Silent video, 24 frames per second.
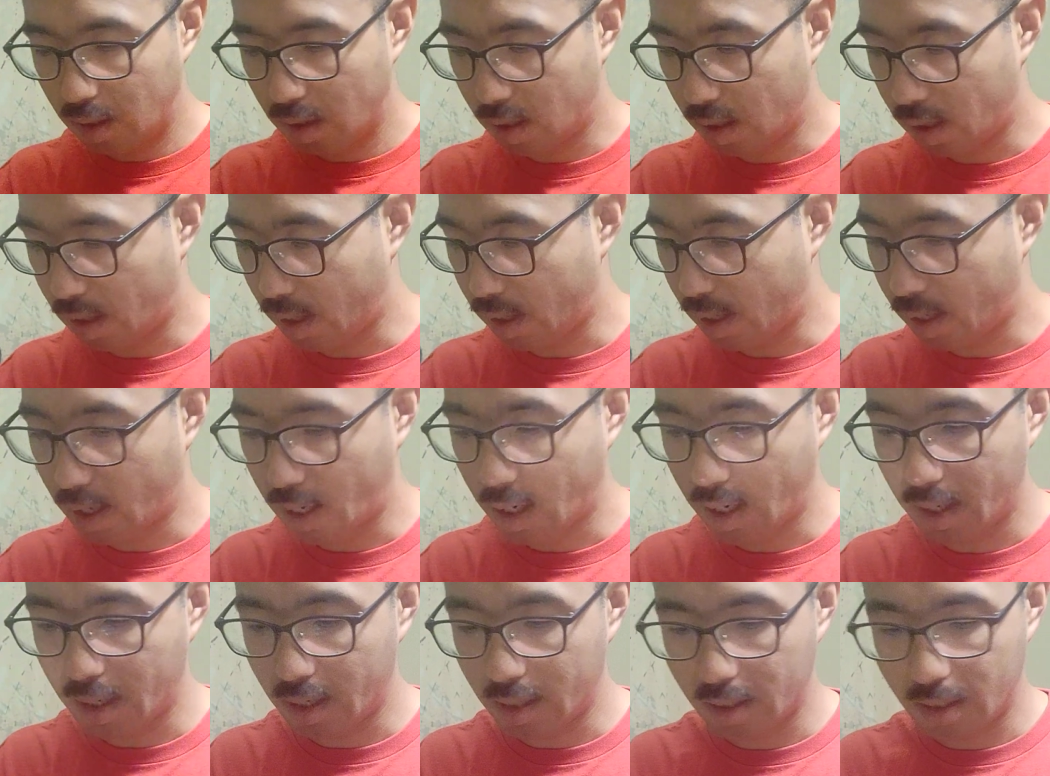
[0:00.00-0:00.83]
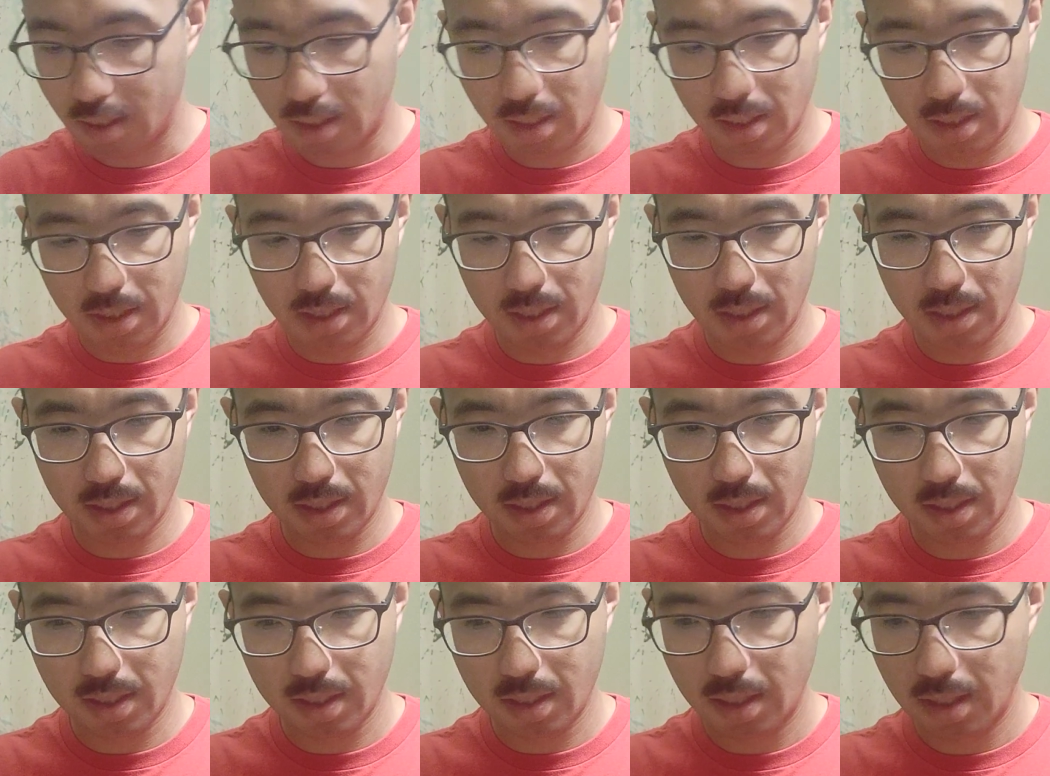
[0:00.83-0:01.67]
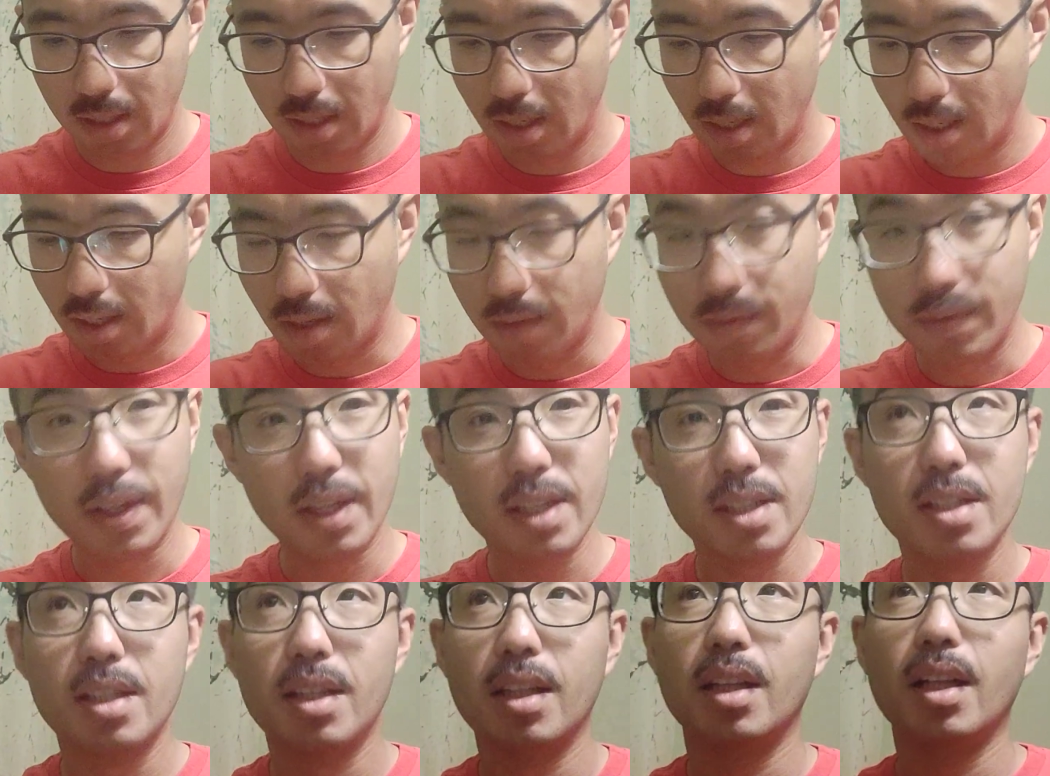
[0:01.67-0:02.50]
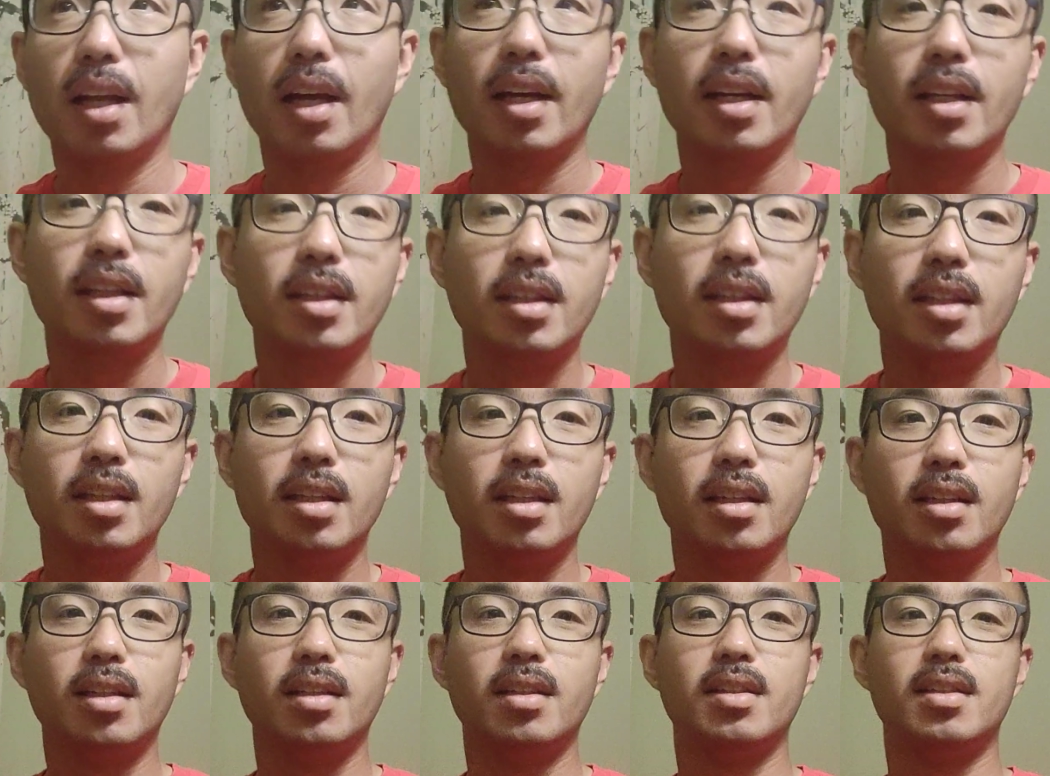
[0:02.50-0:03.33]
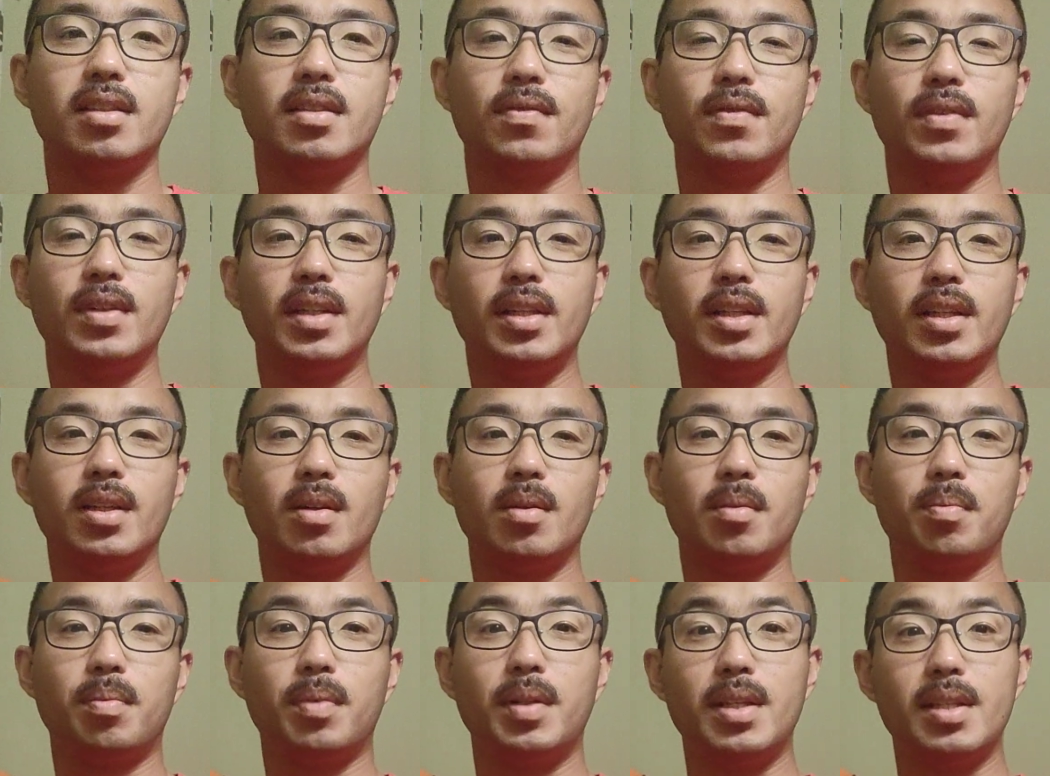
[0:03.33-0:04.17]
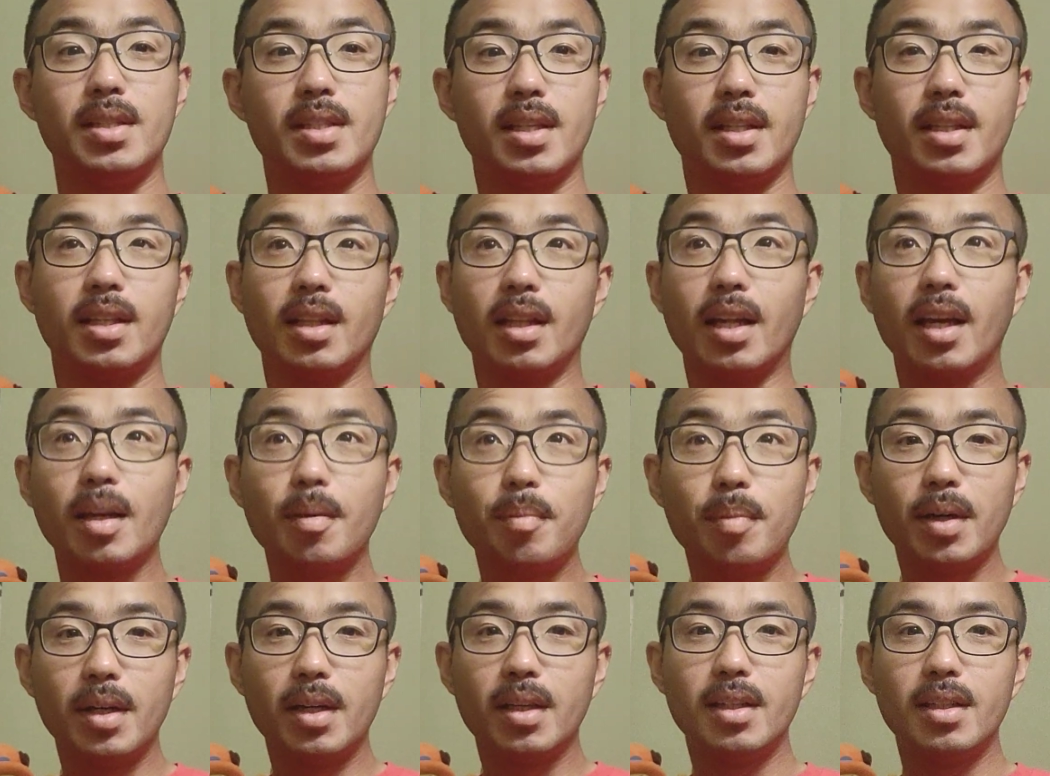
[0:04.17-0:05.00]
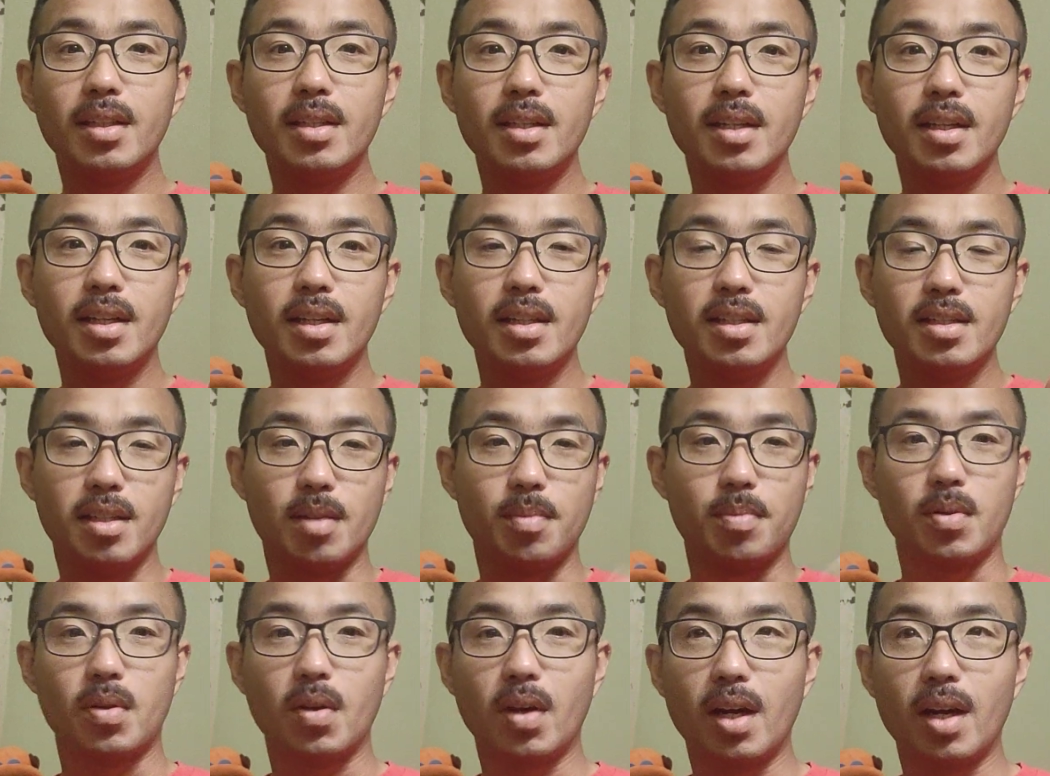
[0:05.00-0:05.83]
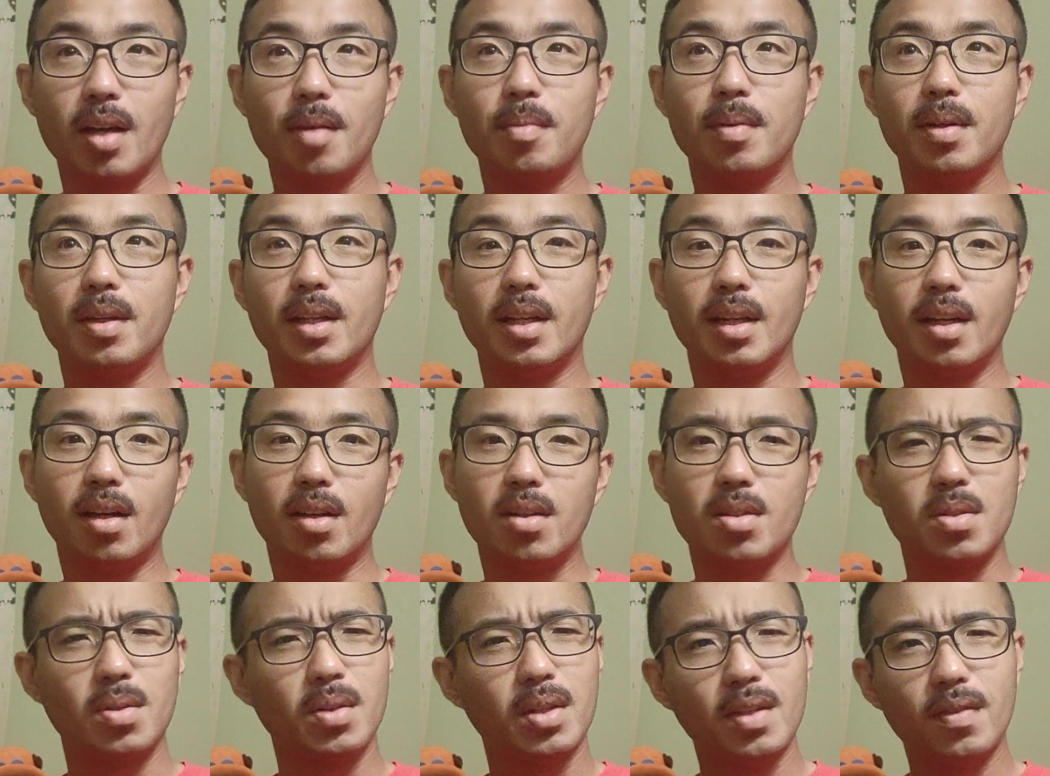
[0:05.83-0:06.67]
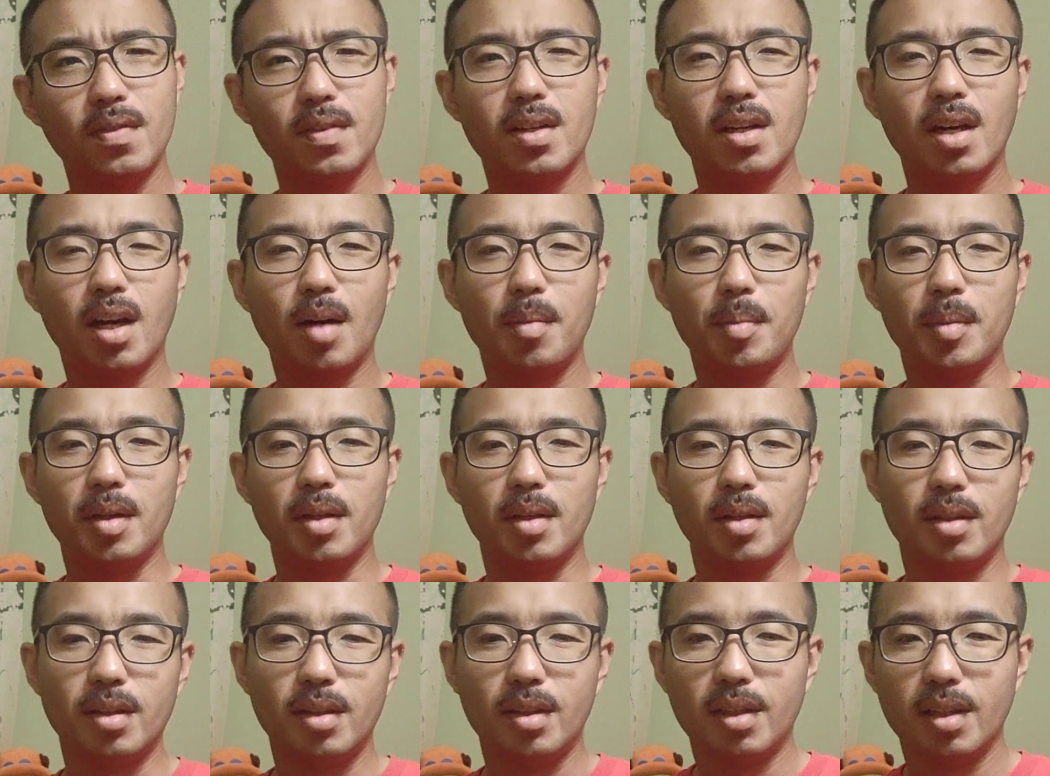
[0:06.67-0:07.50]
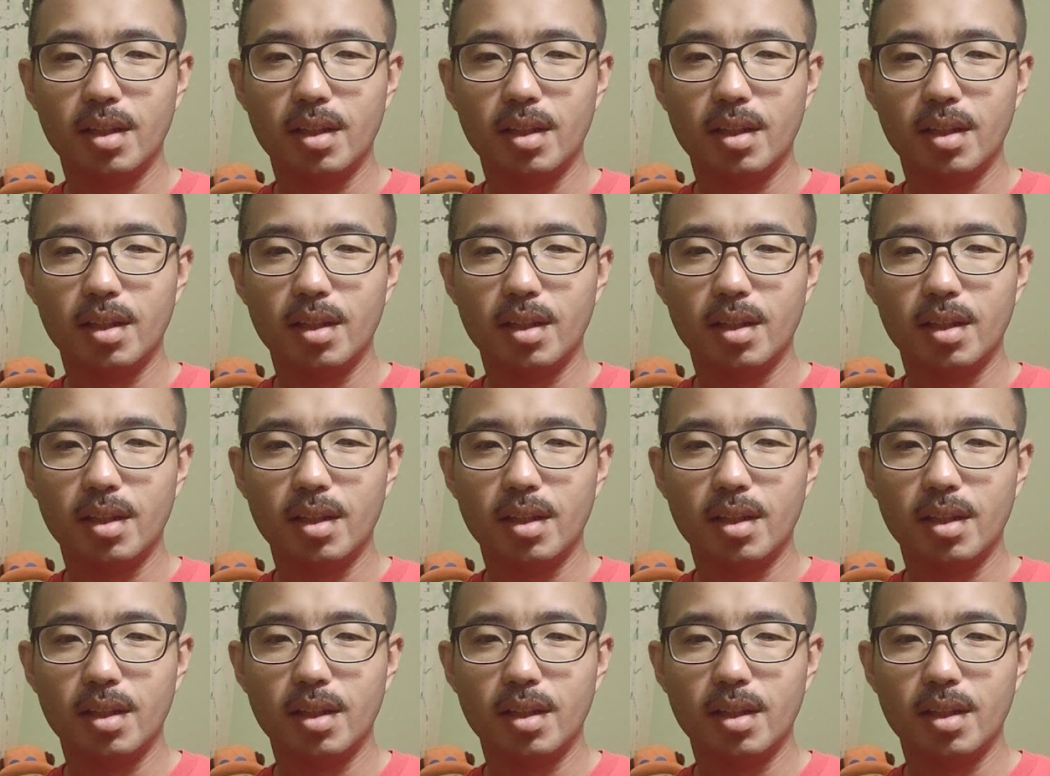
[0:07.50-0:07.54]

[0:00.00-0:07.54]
All right, guys. If you guys like this video, please hit the like button, subscribe, and also leave a comment.